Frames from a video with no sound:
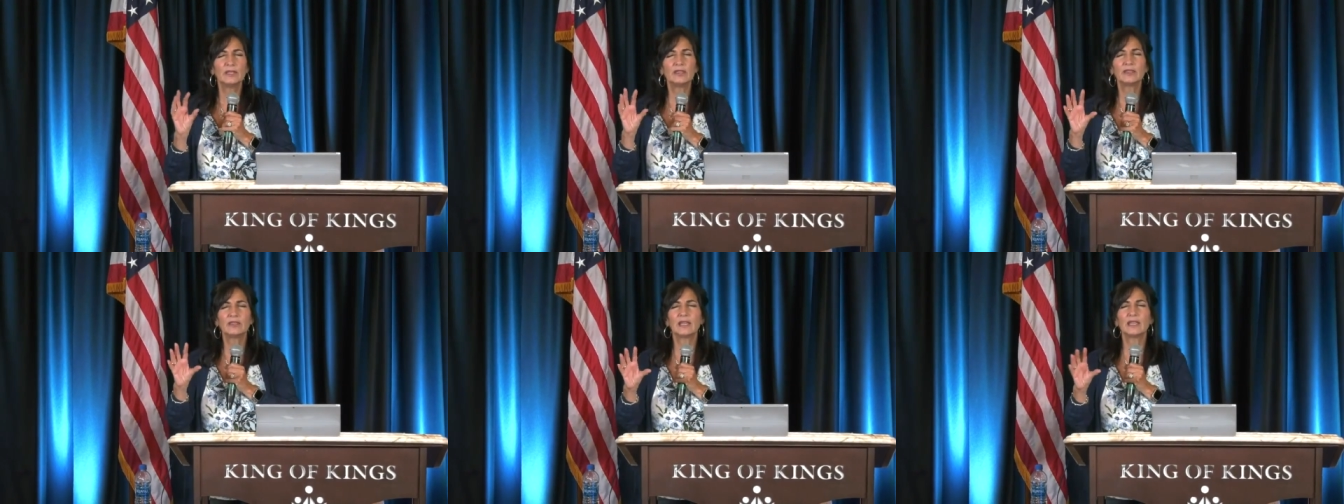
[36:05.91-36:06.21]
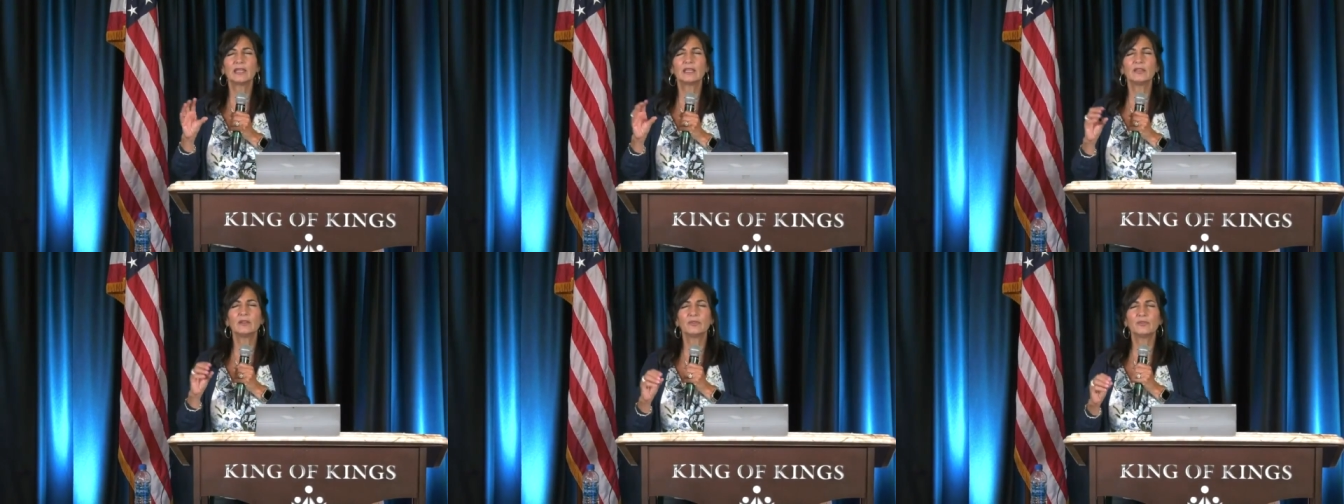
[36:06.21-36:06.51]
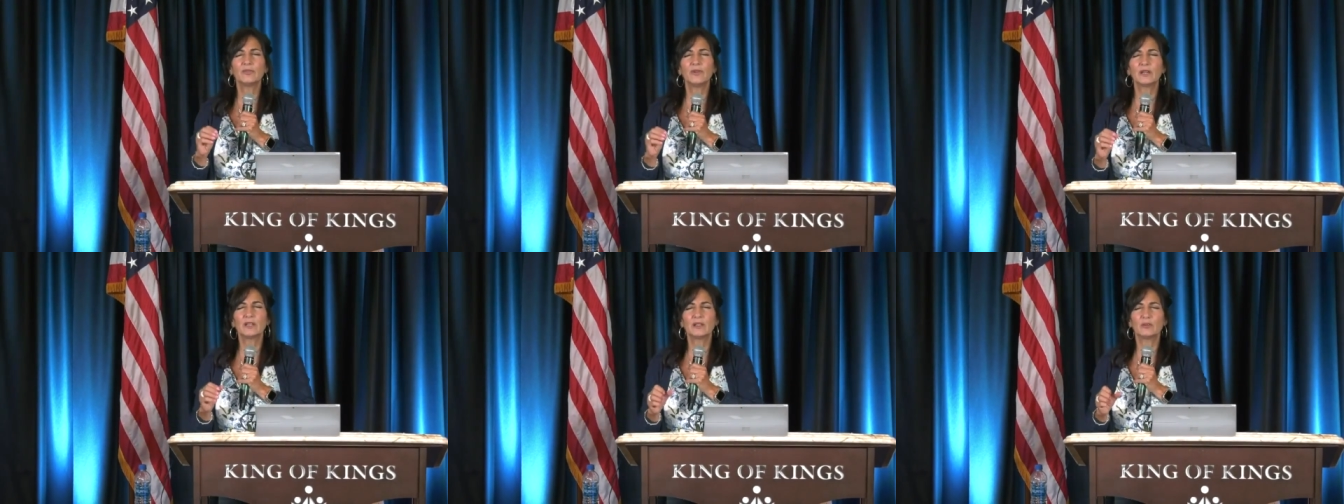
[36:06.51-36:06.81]
We
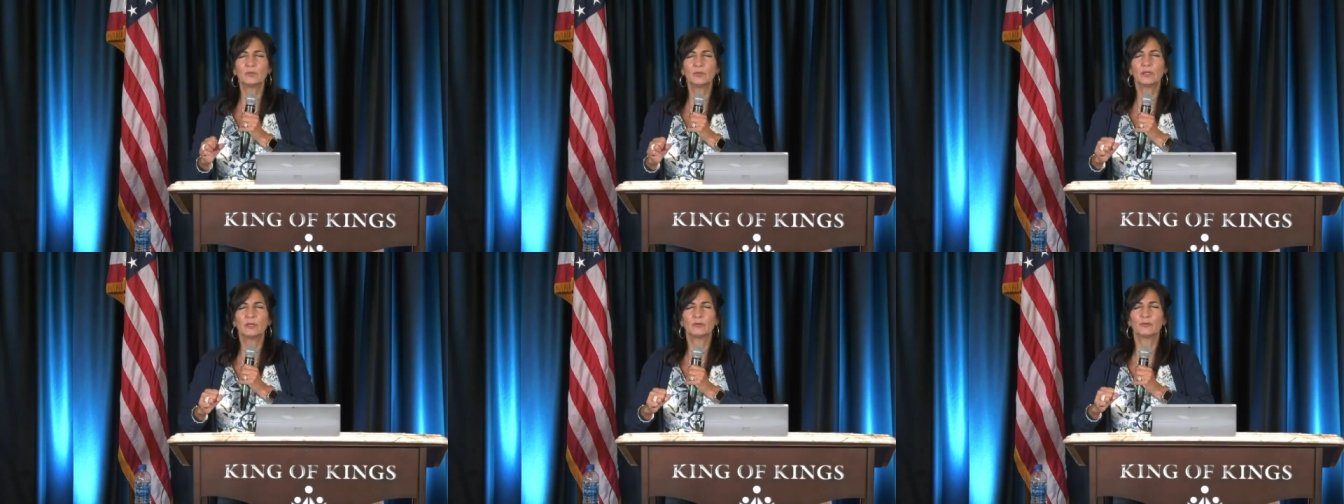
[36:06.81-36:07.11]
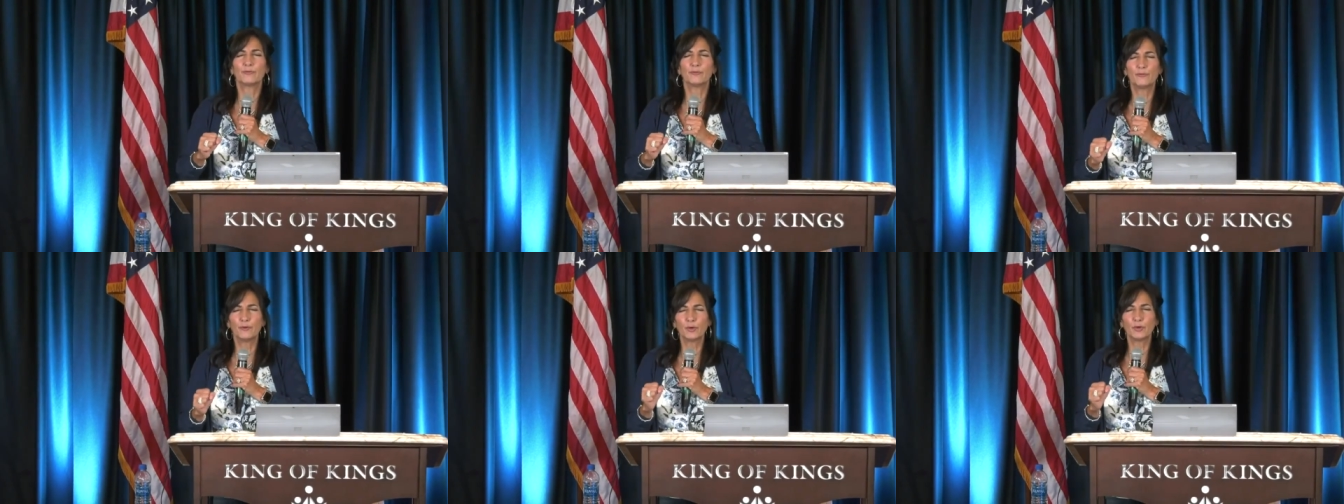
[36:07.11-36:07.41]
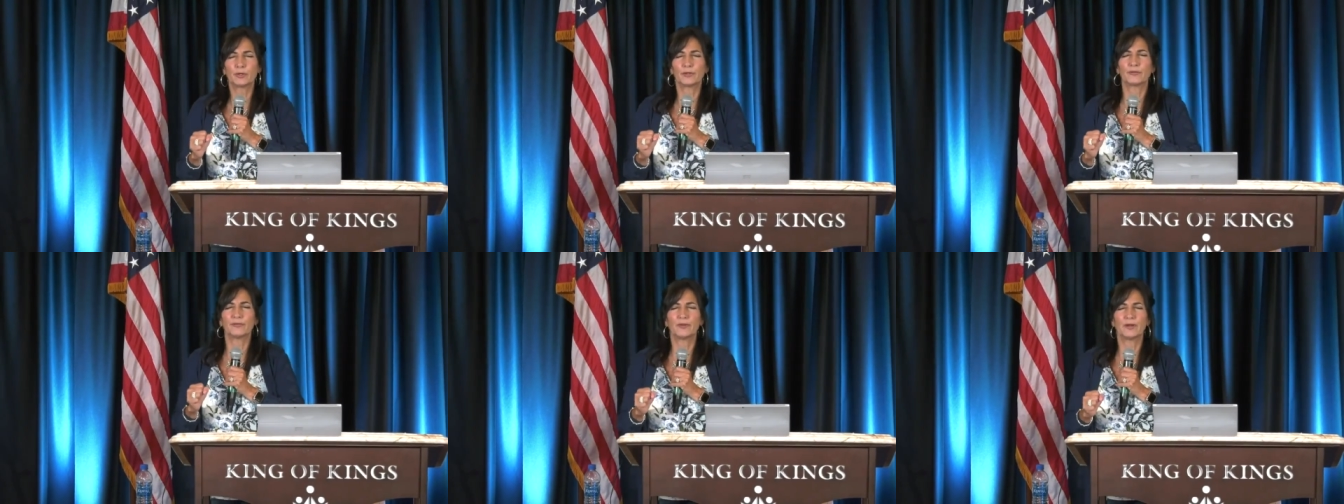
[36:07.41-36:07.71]
thank you, Father, we are
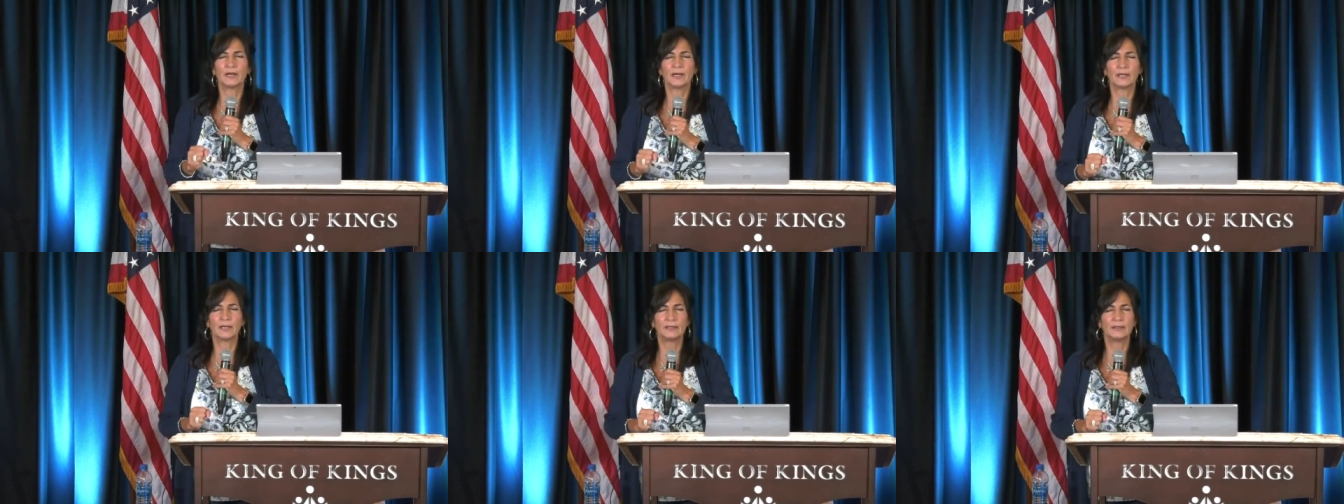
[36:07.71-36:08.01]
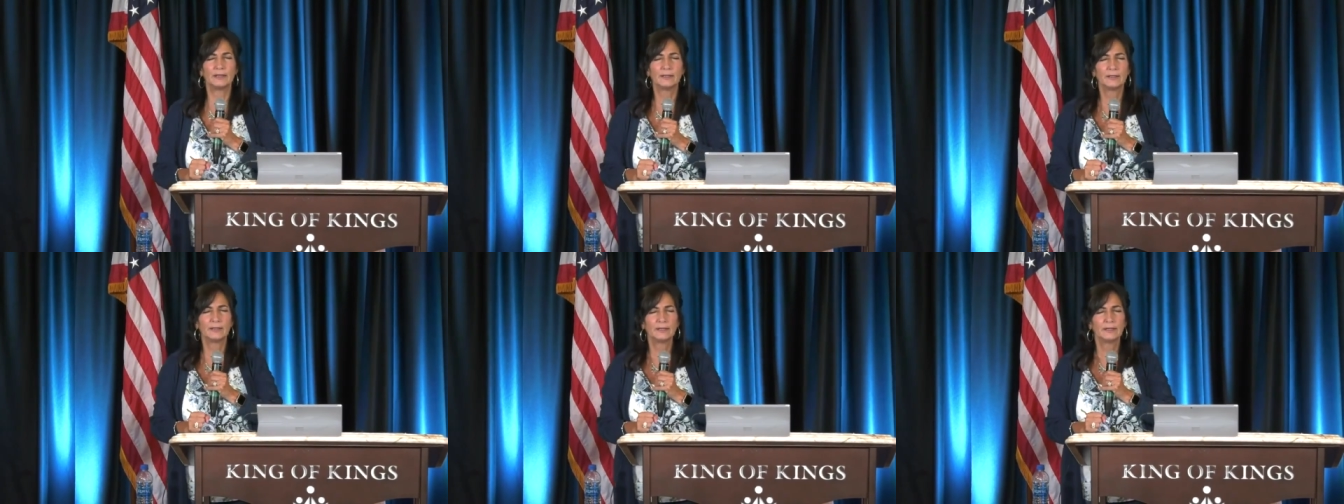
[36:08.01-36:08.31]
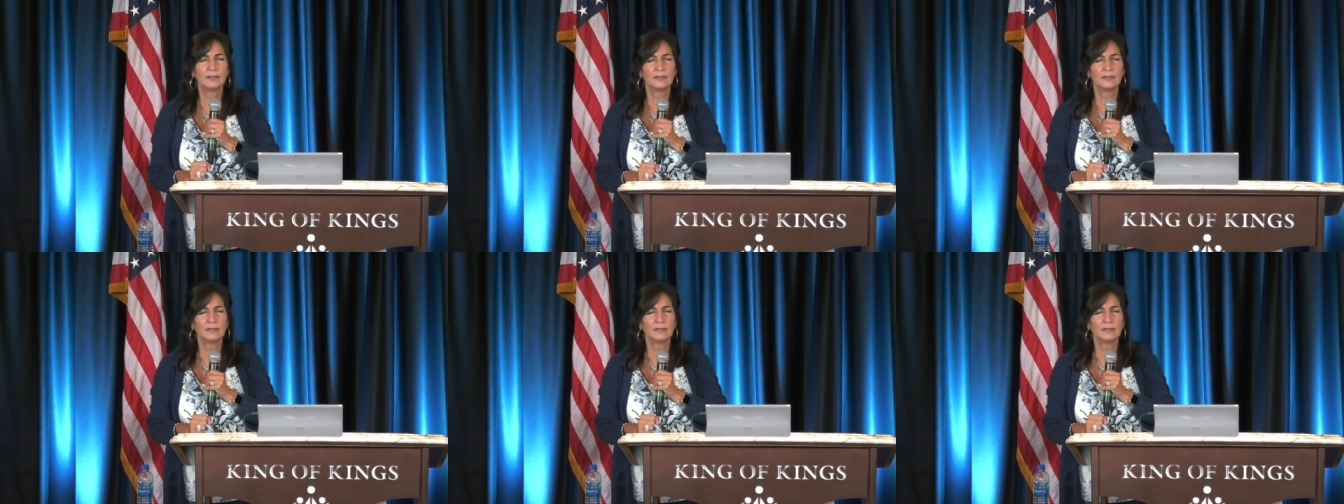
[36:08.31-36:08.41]
fortified.